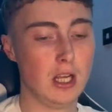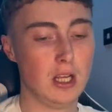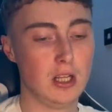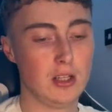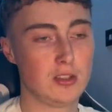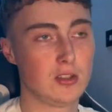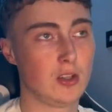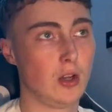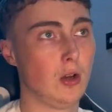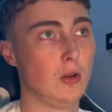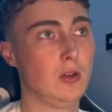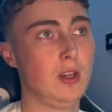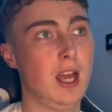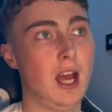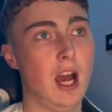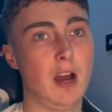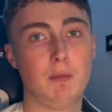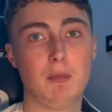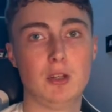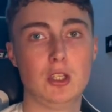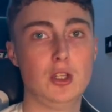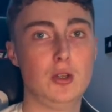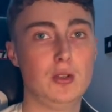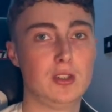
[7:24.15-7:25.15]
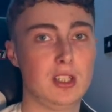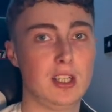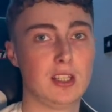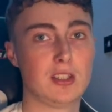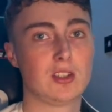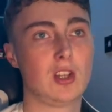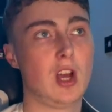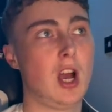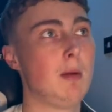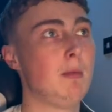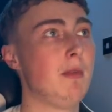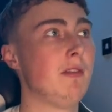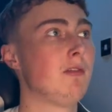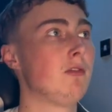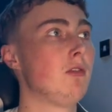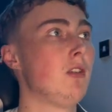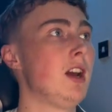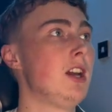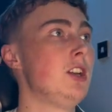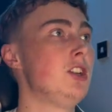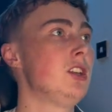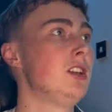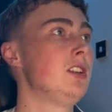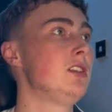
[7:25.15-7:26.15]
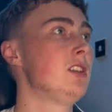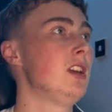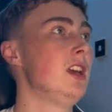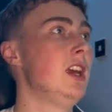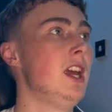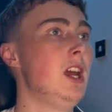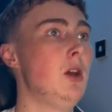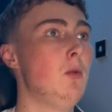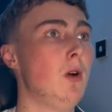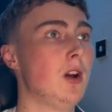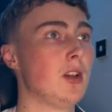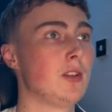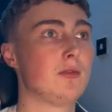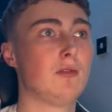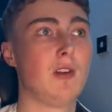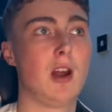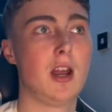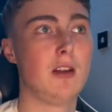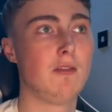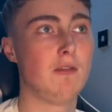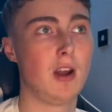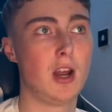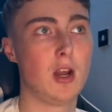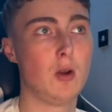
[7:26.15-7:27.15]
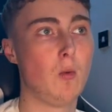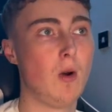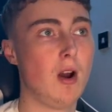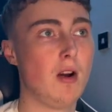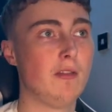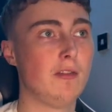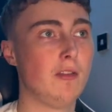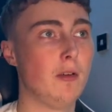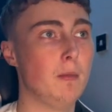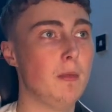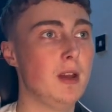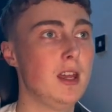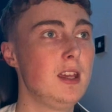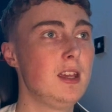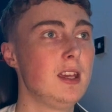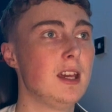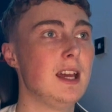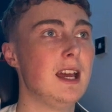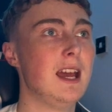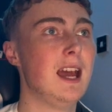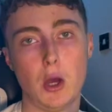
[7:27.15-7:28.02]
So yeah, I've been using this timing for ages. It works very, very well for me.